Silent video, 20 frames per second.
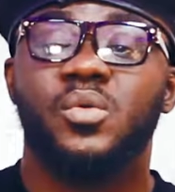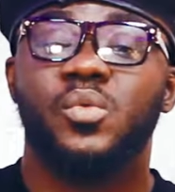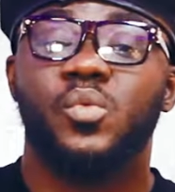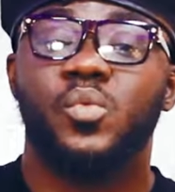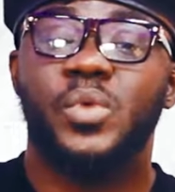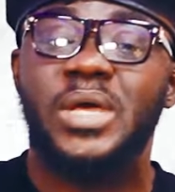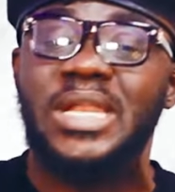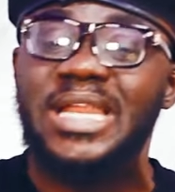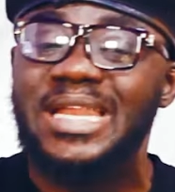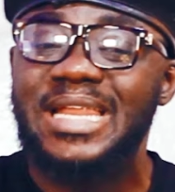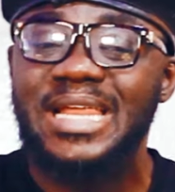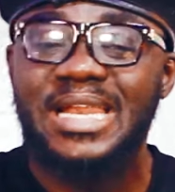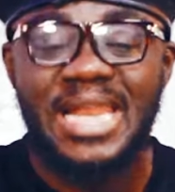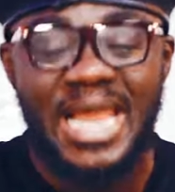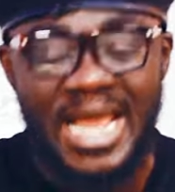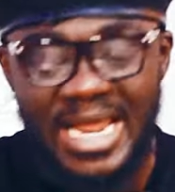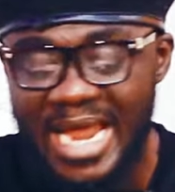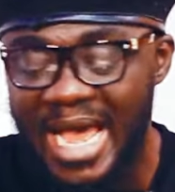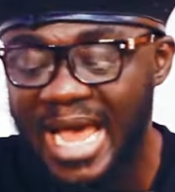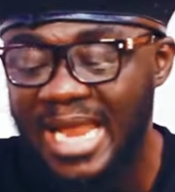We didn't
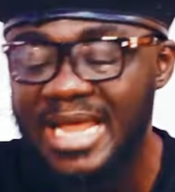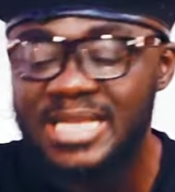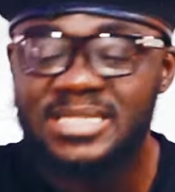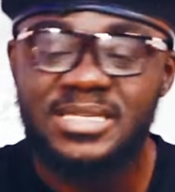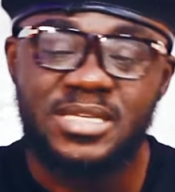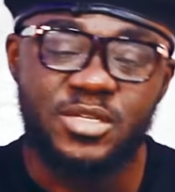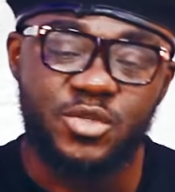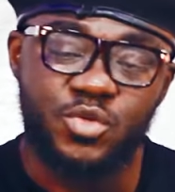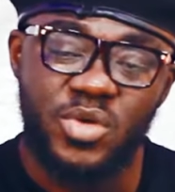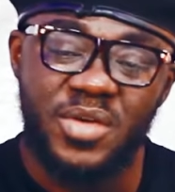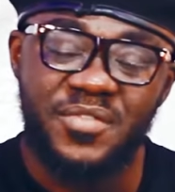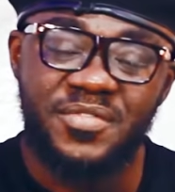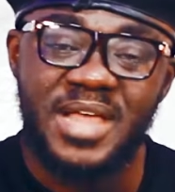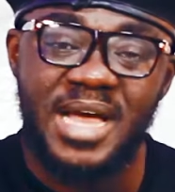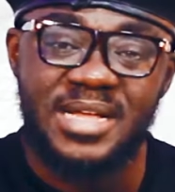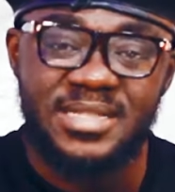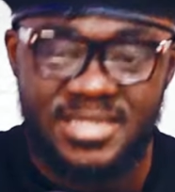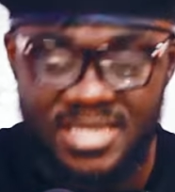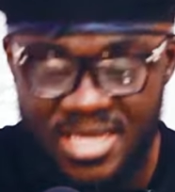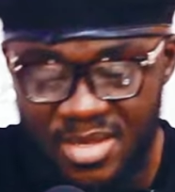learn our lessons. We've
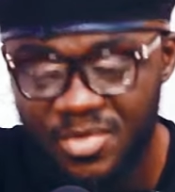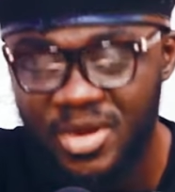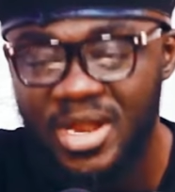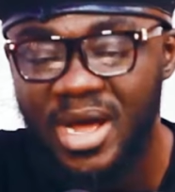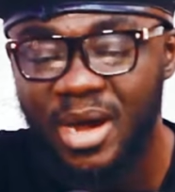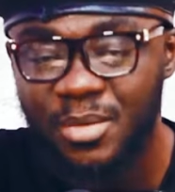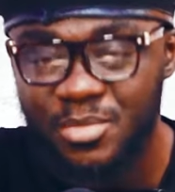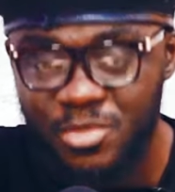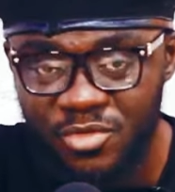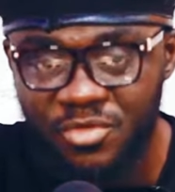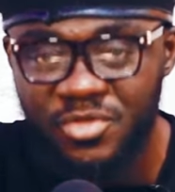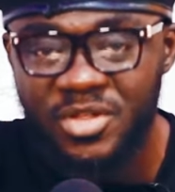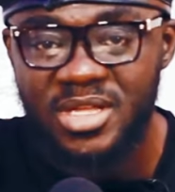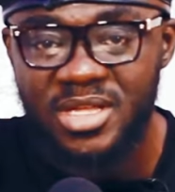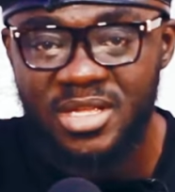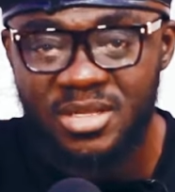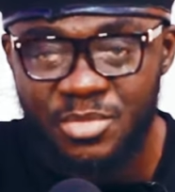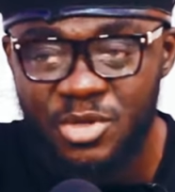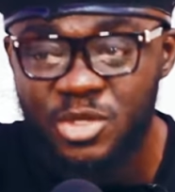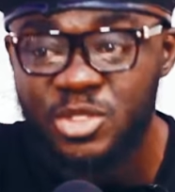done same with our
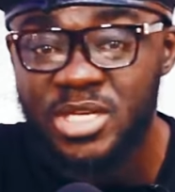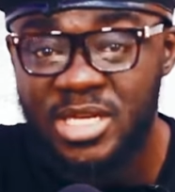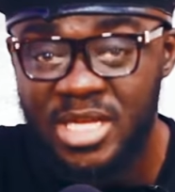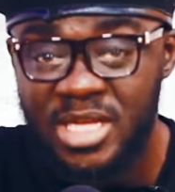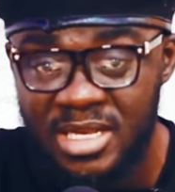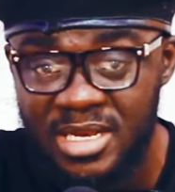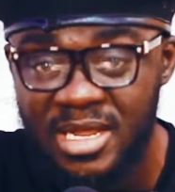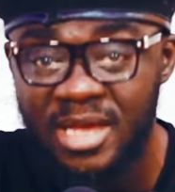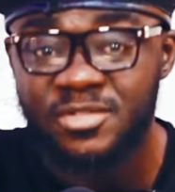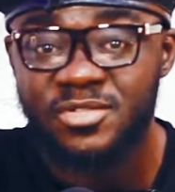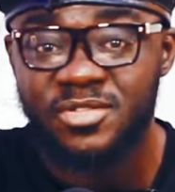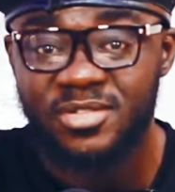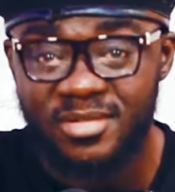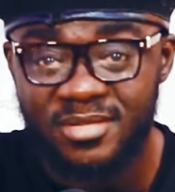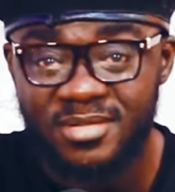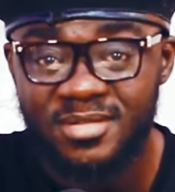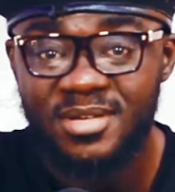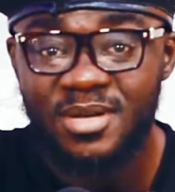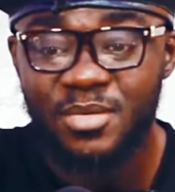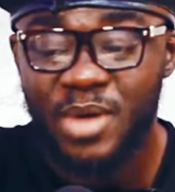movie music industry.
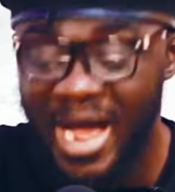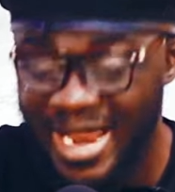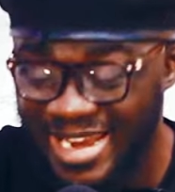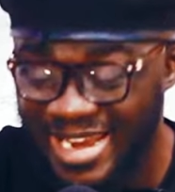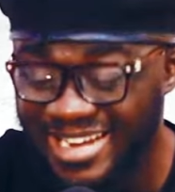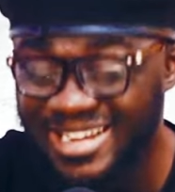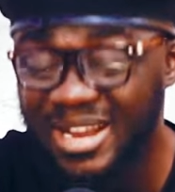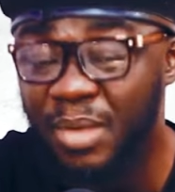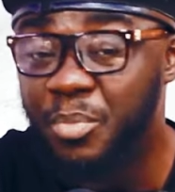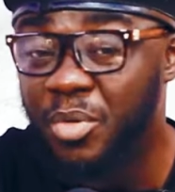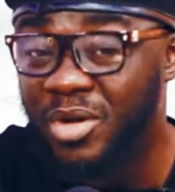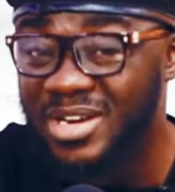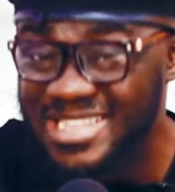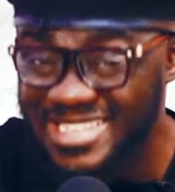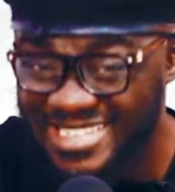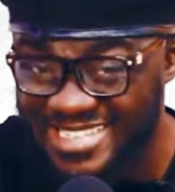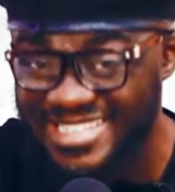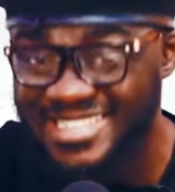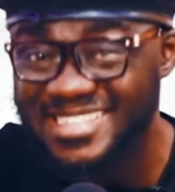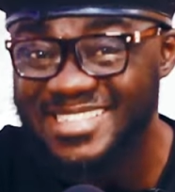Another
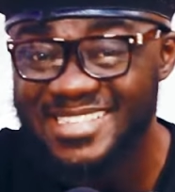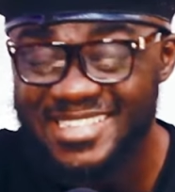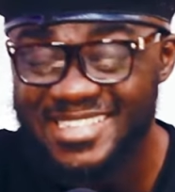policy.